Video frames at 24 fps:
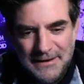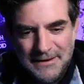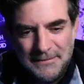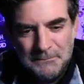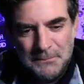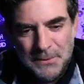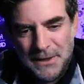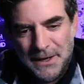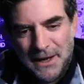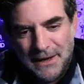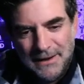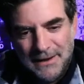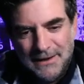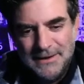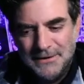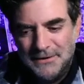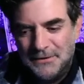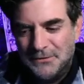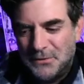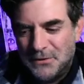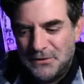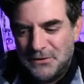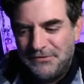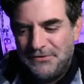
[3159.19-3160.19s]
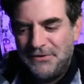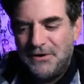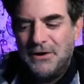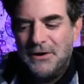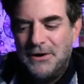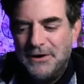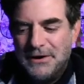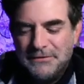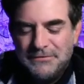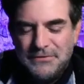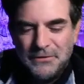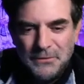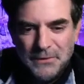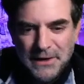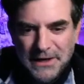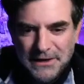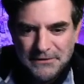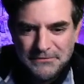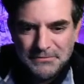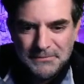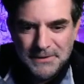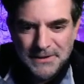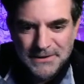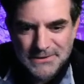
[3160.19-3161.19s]
But, you know, we're far enough away
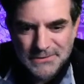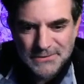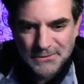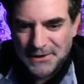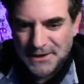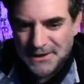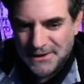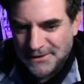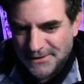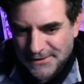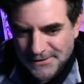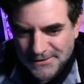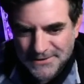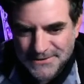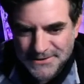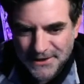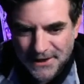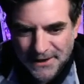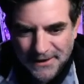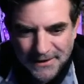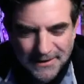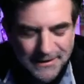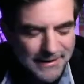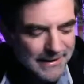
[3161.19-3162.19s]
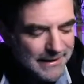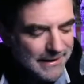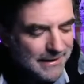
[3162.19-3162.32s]
from it, 20 years, that